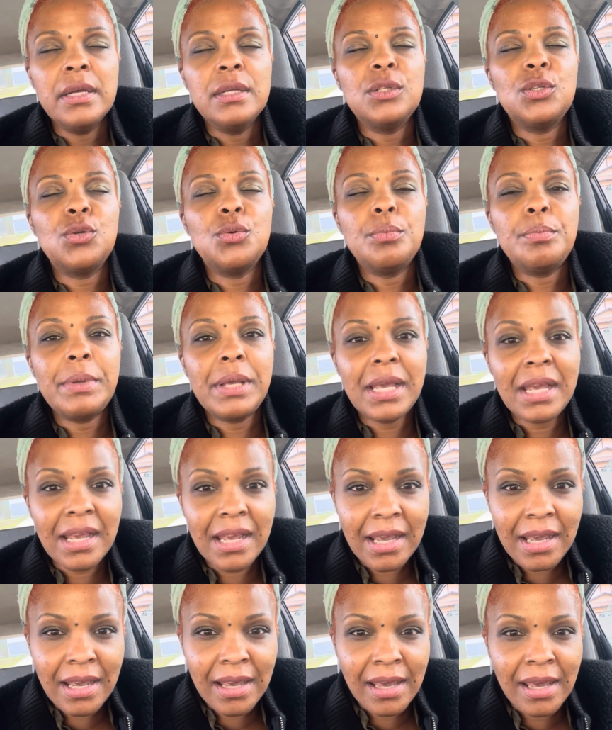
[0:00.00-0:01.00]
To
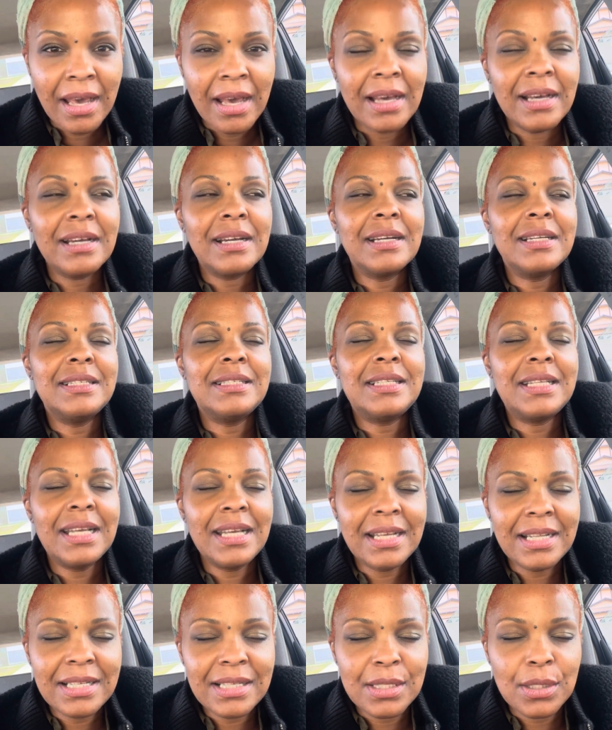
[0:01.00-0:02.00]
be
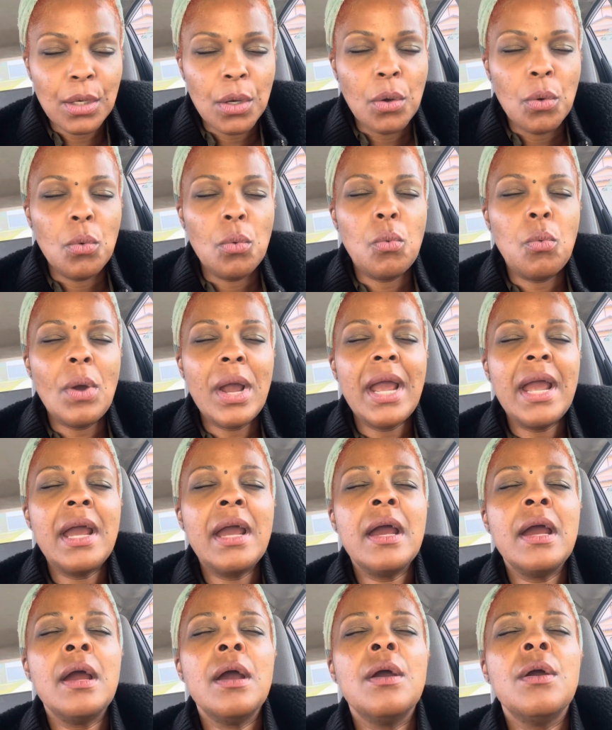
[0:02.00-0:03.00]
content
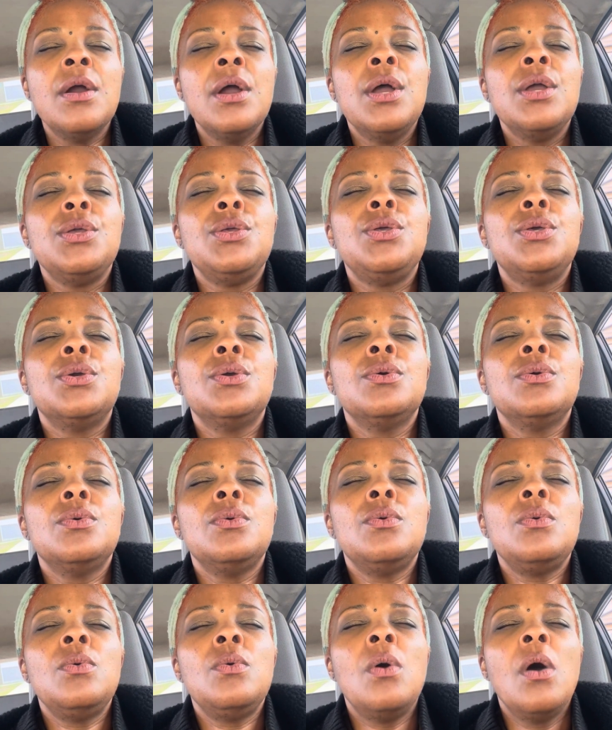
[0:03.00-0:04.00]
where
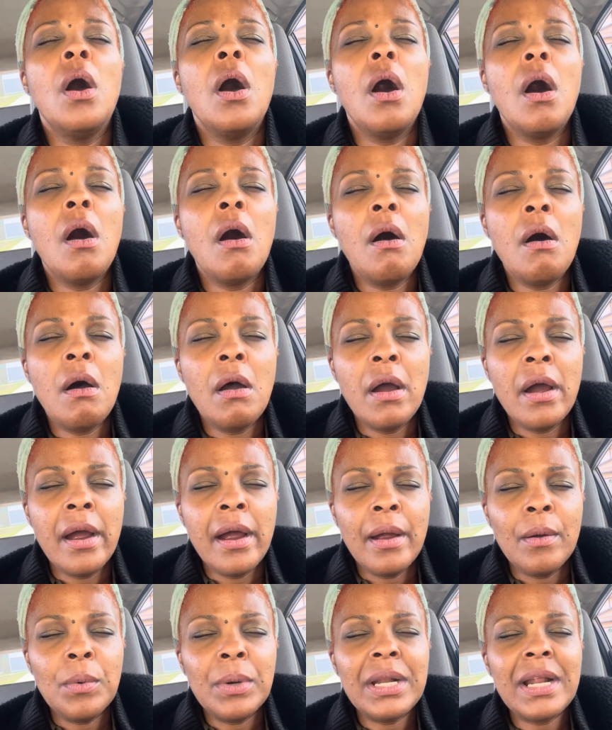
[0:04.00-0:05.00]
you
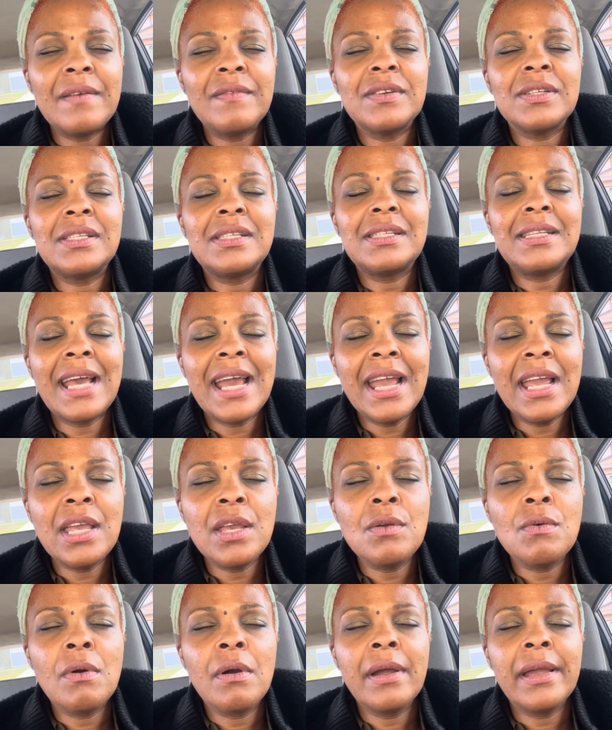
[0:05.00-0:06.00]
are. Whatever state
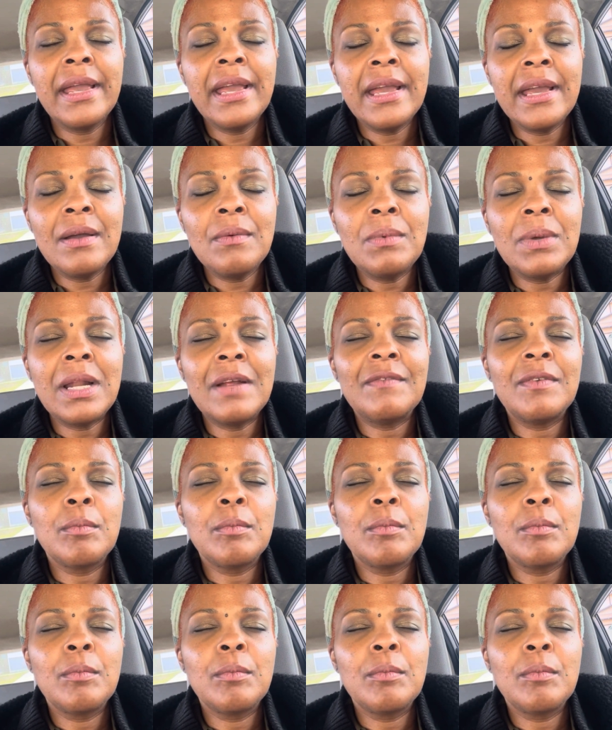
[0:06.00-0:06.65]
you are in, whatever